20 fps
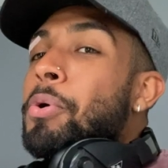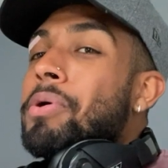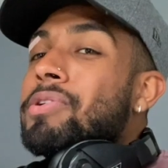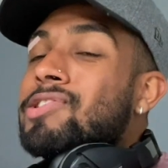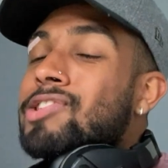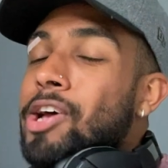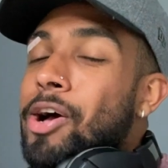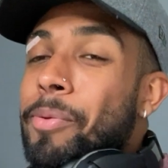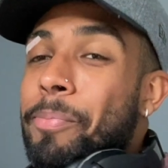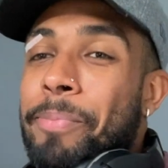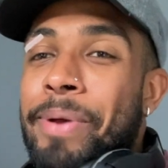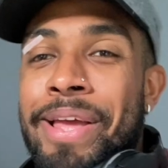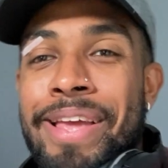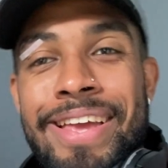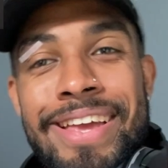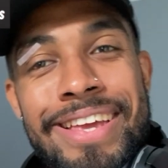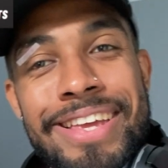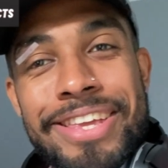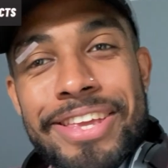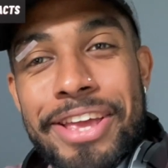What's up?
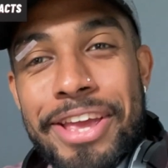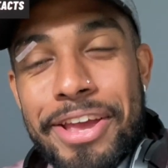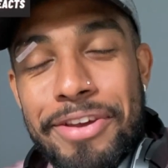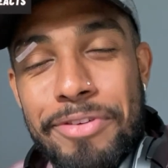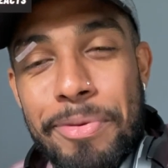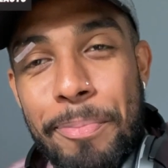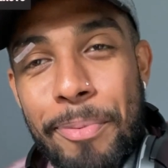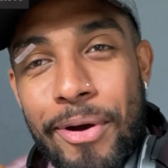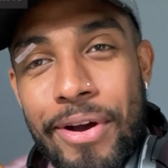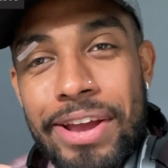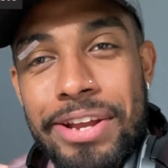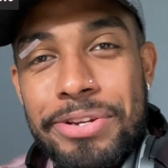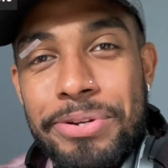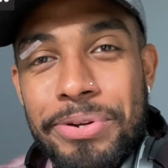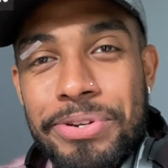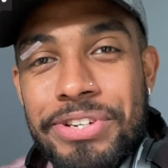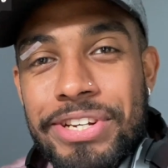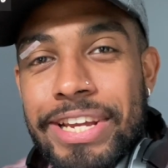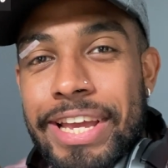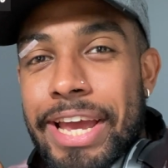You hear your boy
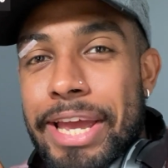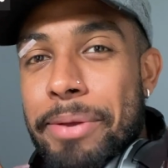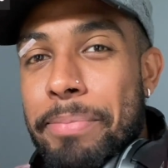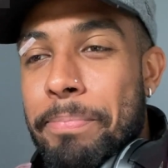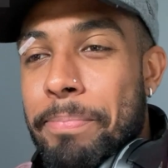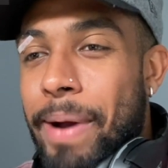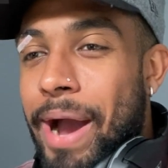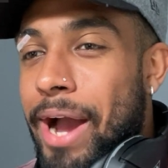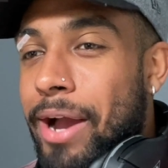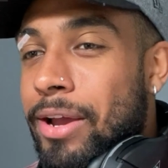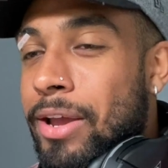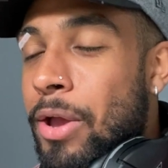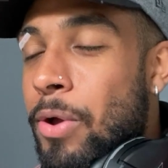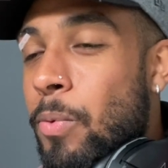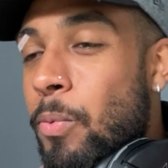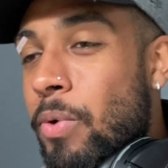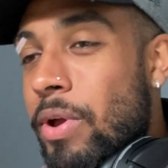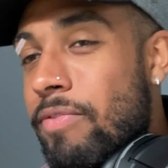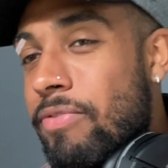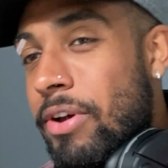John GK back
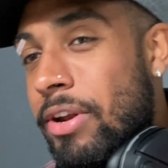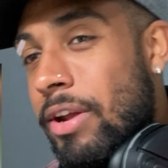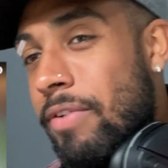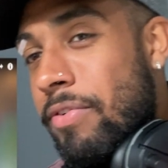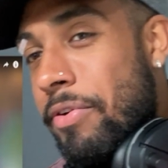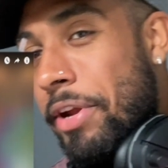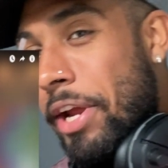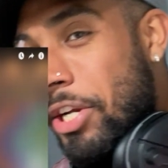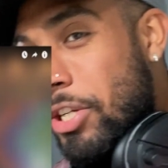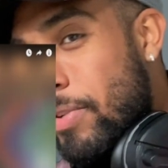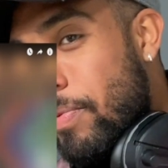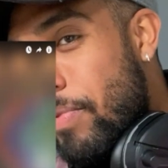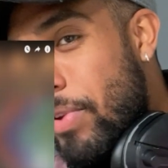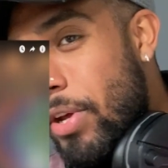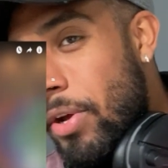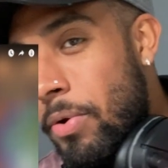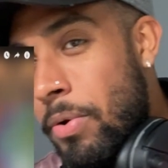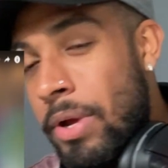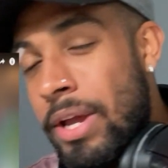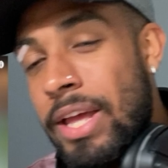with another reaction
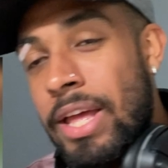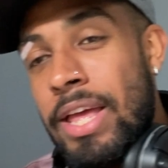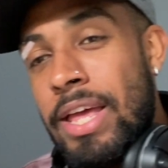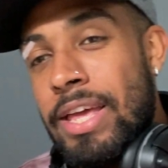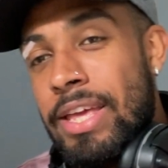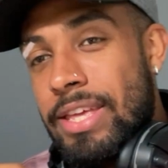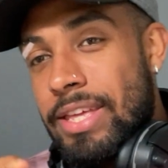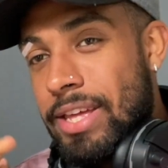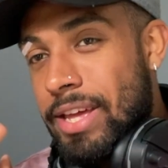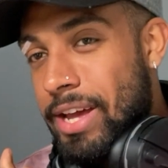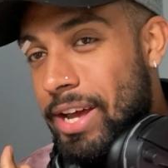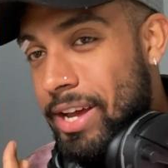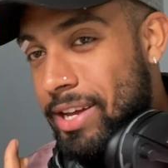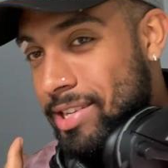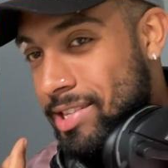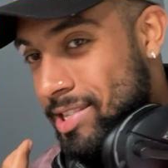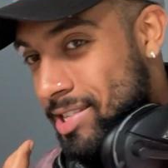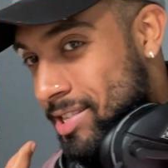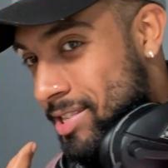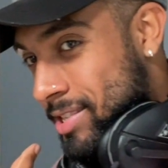video.
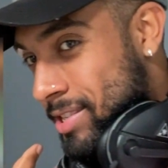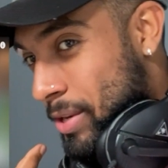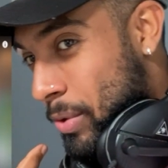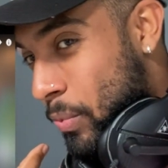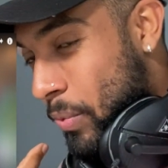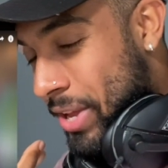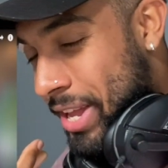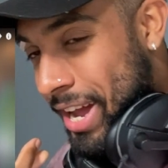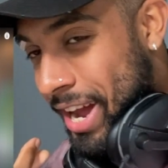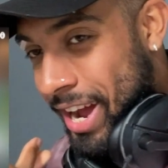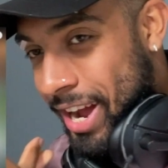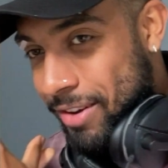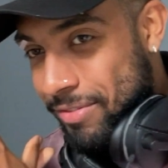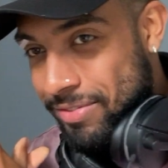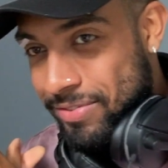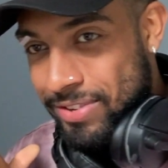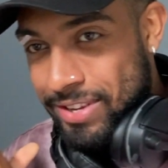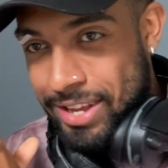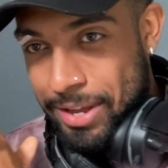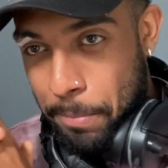Yes, we
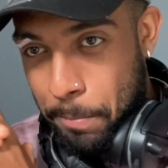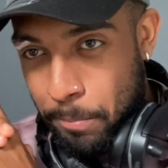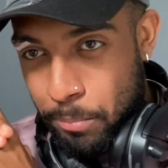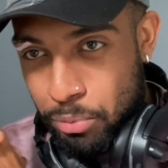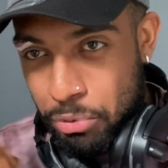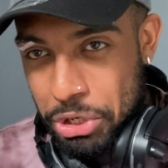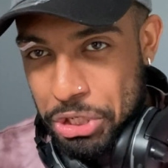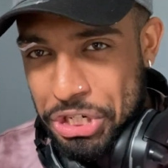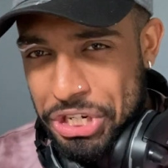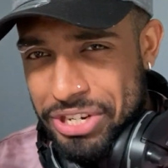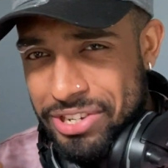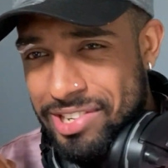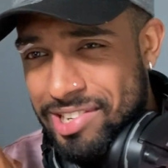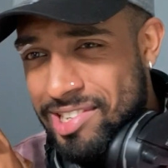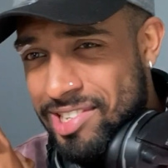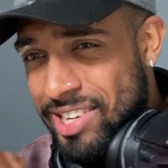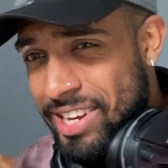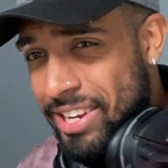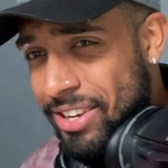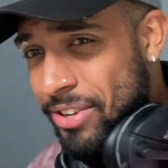have British
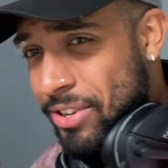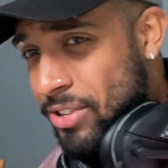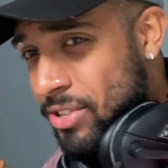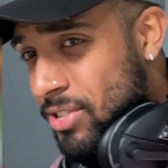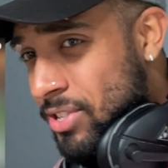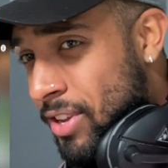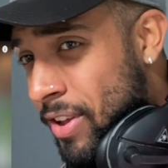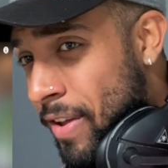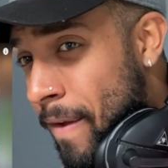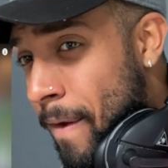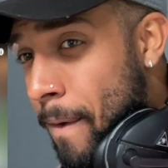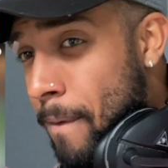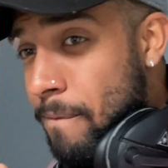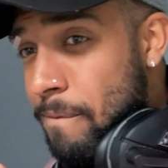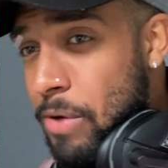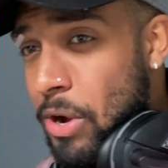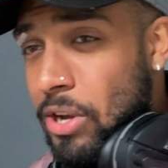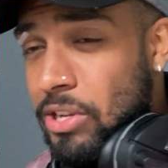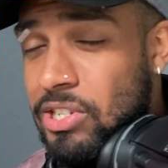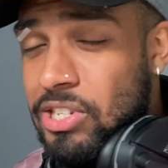singers
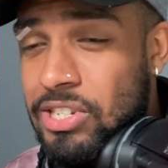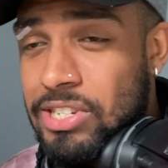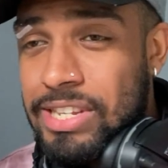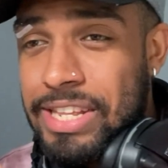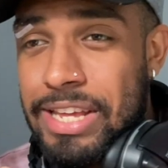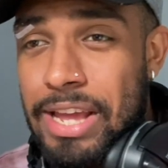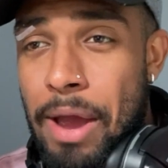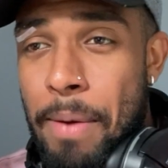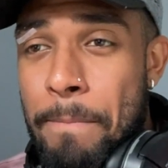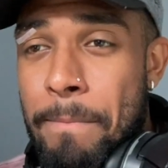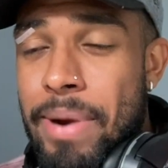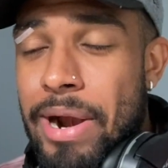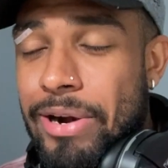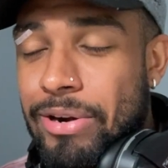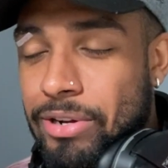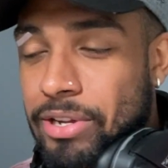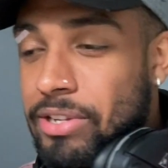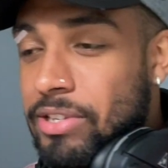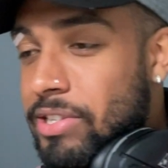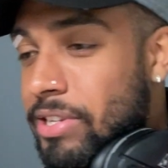versus the
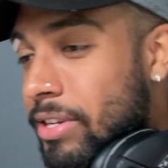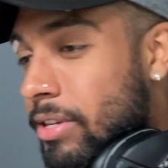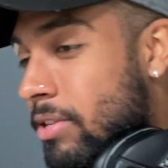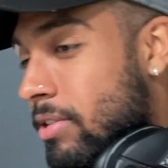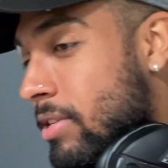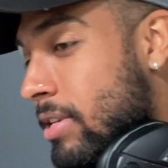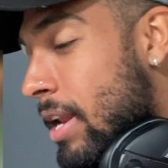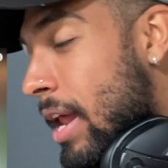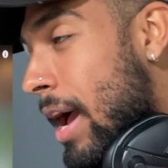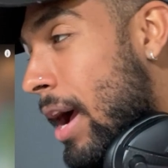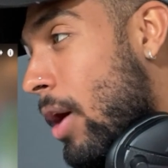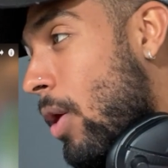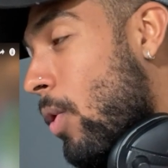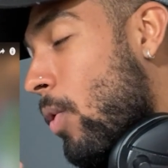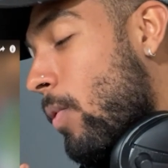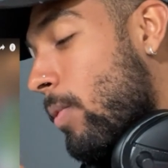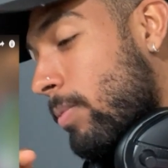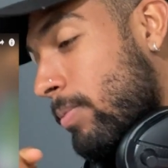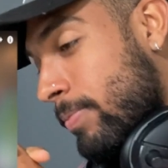American singers. Now,